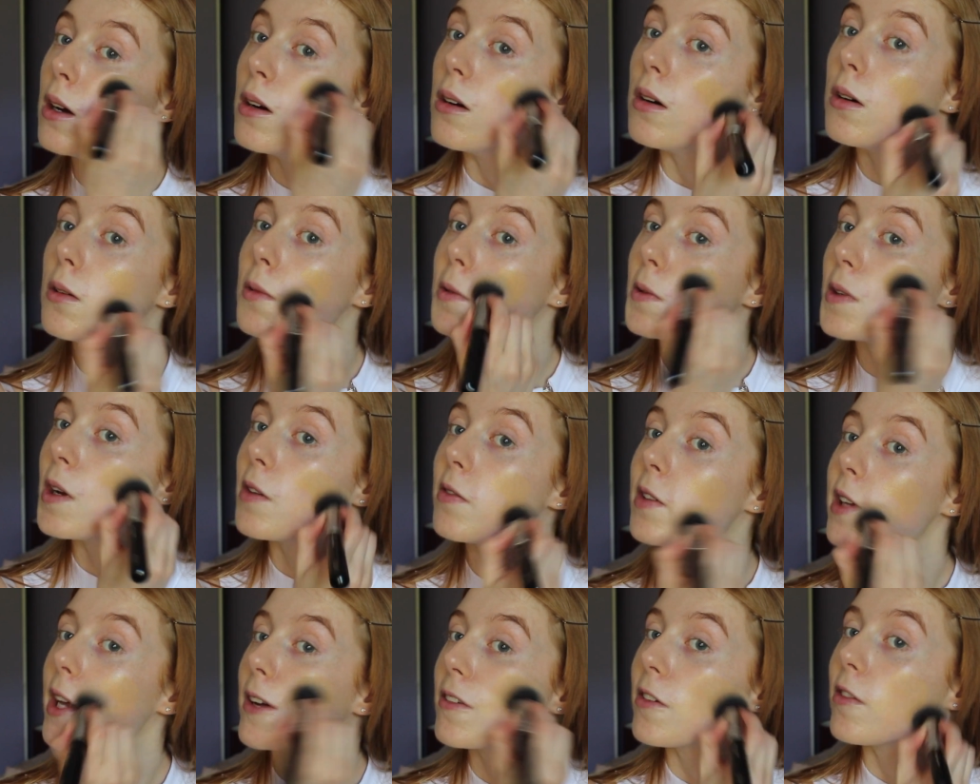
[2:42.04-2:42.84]
oh,
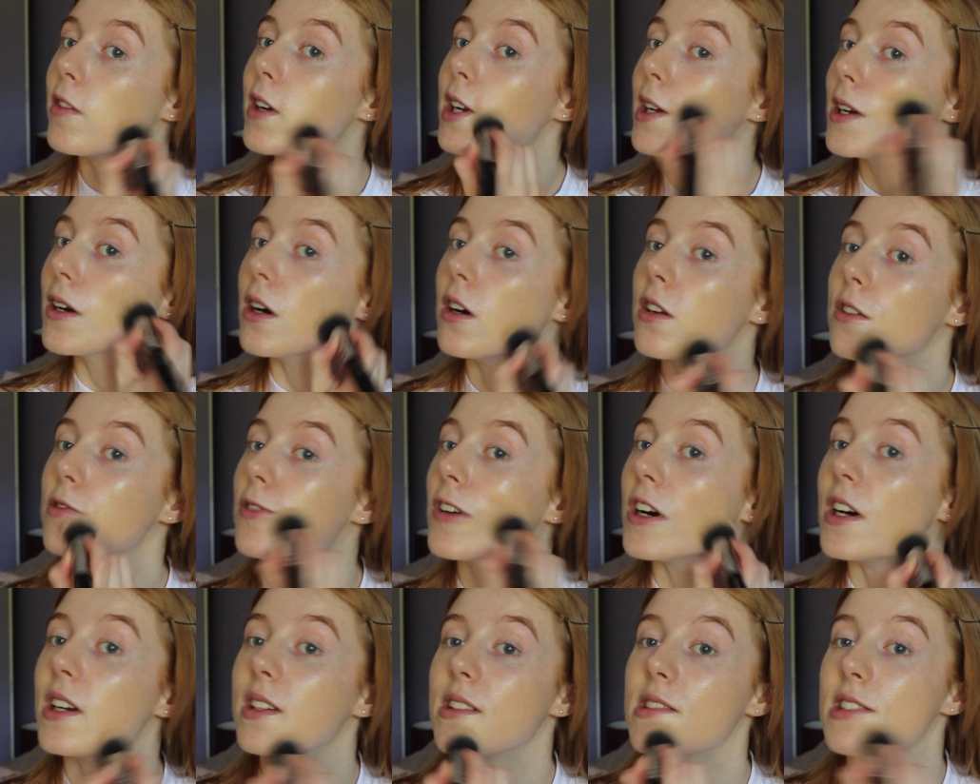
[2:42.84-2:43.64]
nothing ever really goes
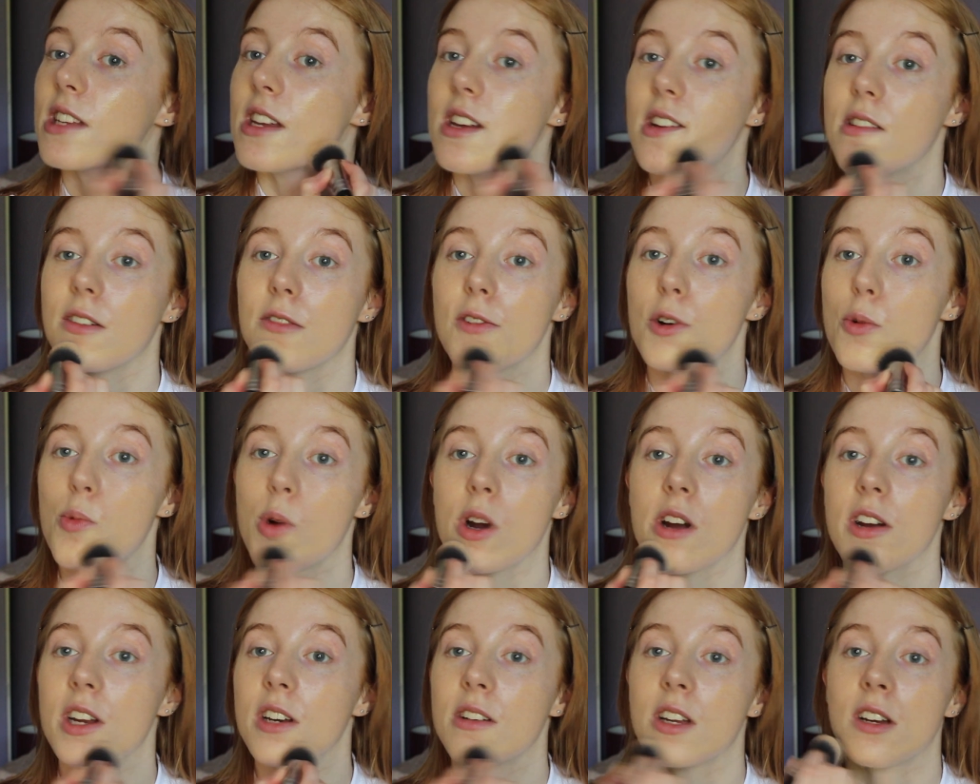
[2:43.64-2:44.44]
right, does it, if you're
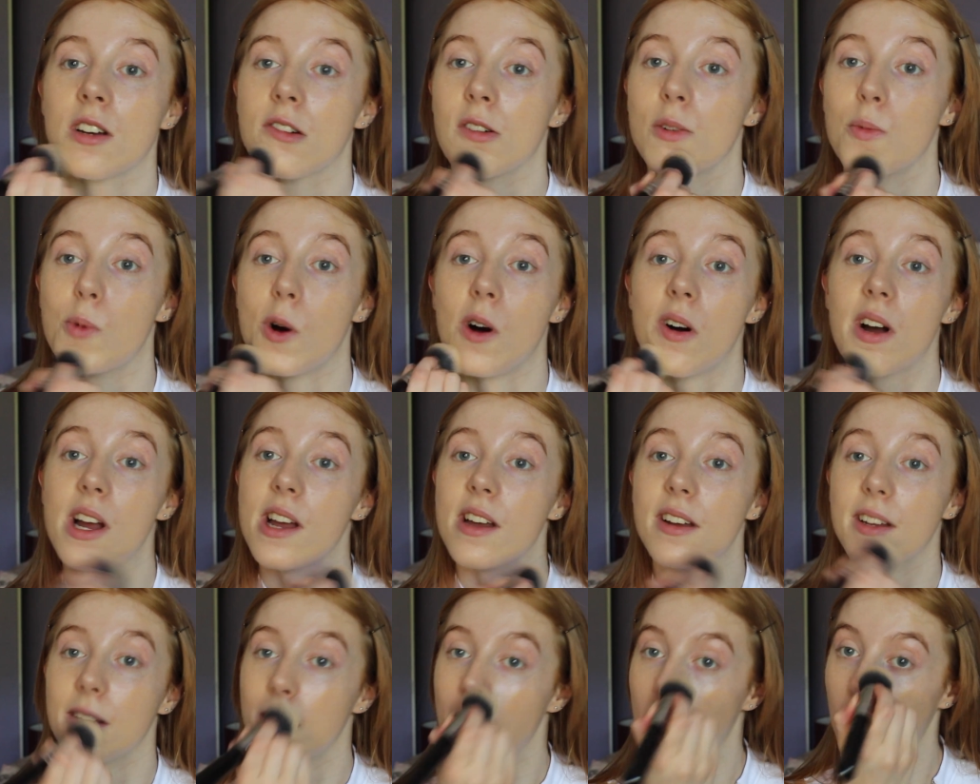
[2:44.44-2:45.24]
wearing white?